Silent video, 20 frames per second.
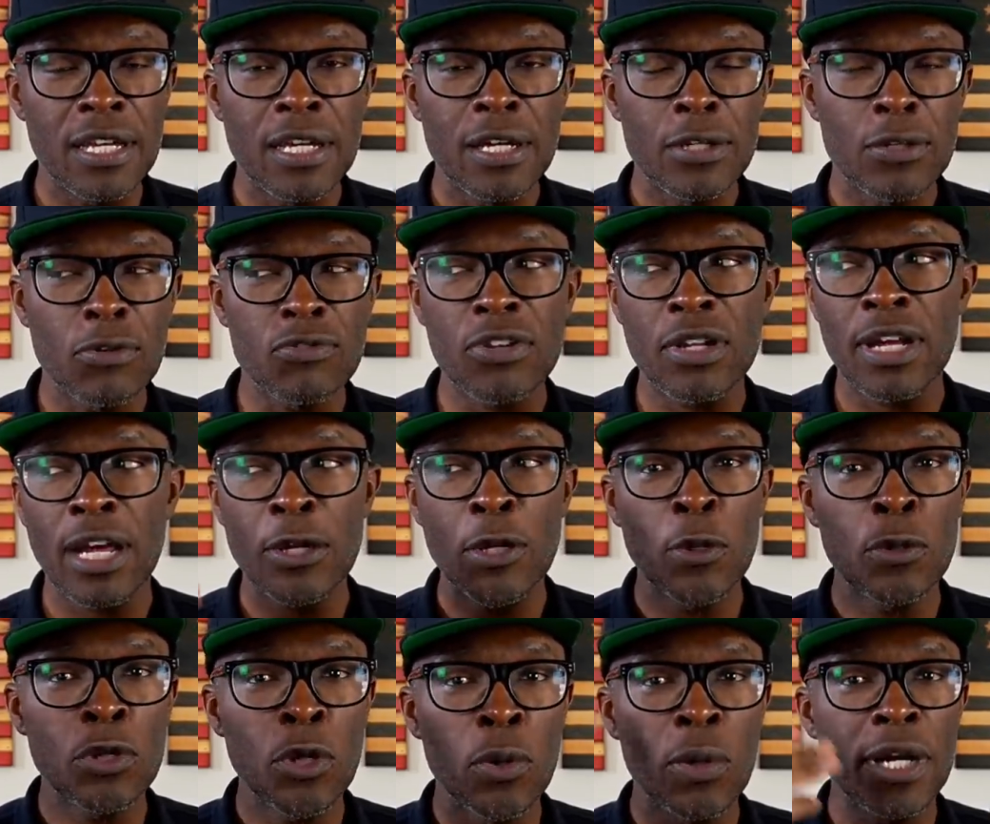Don't try to have no
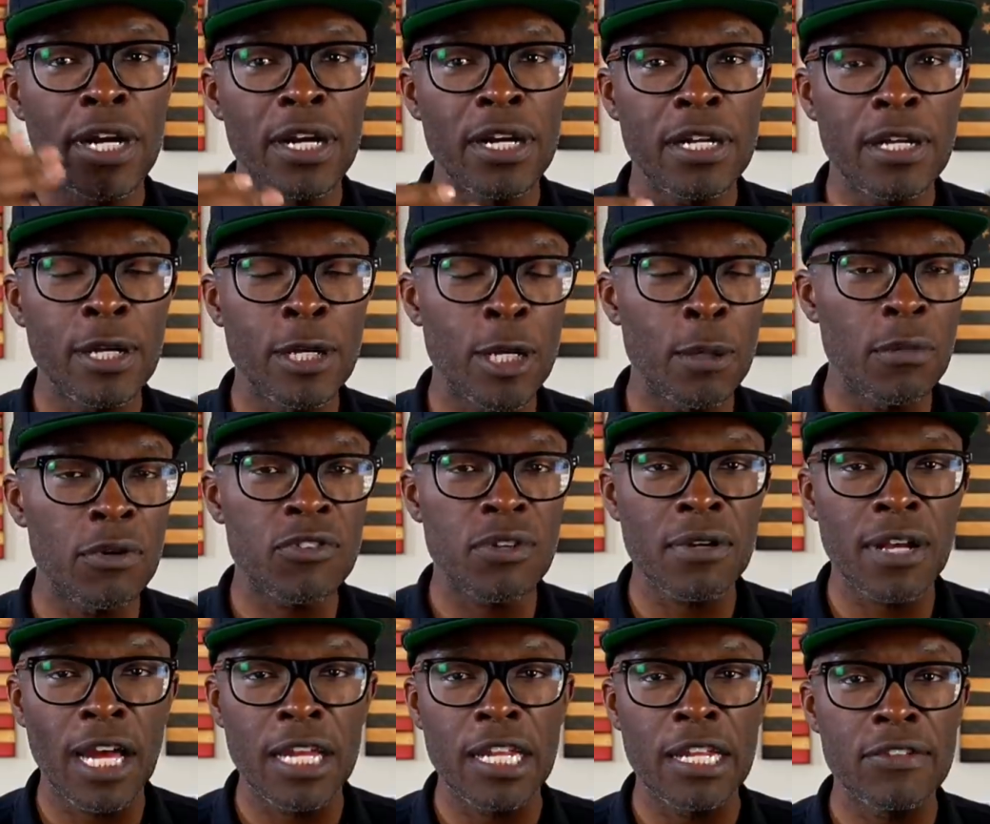low haircut with some
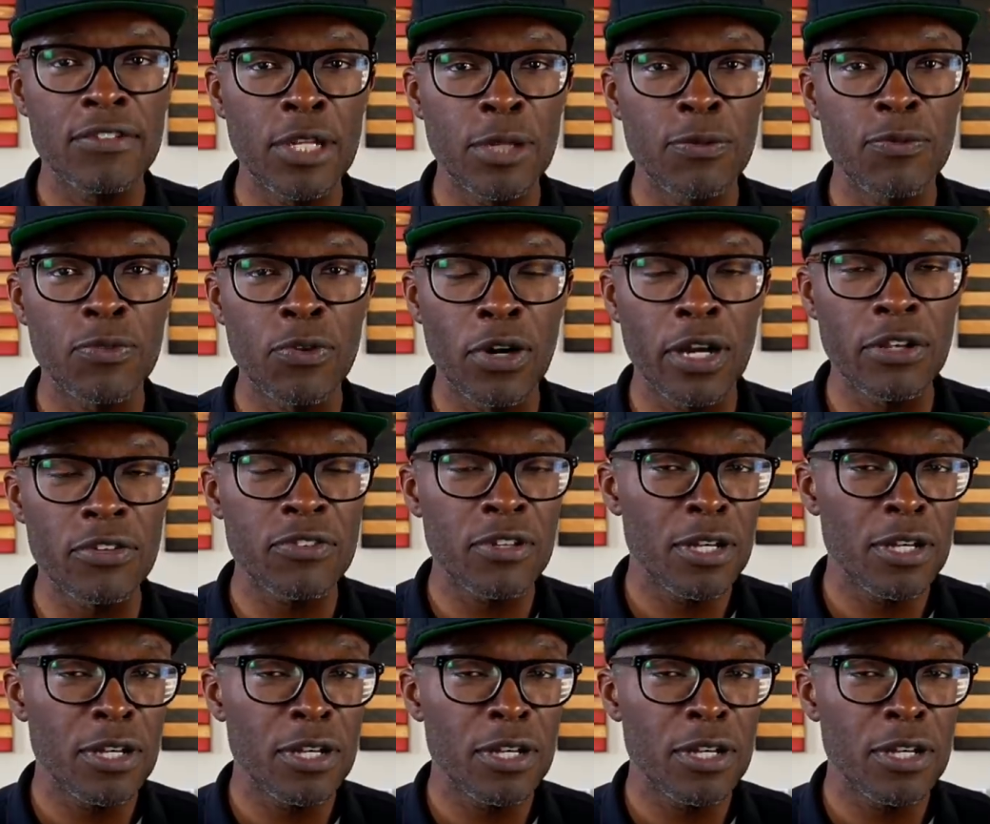kind of deep voice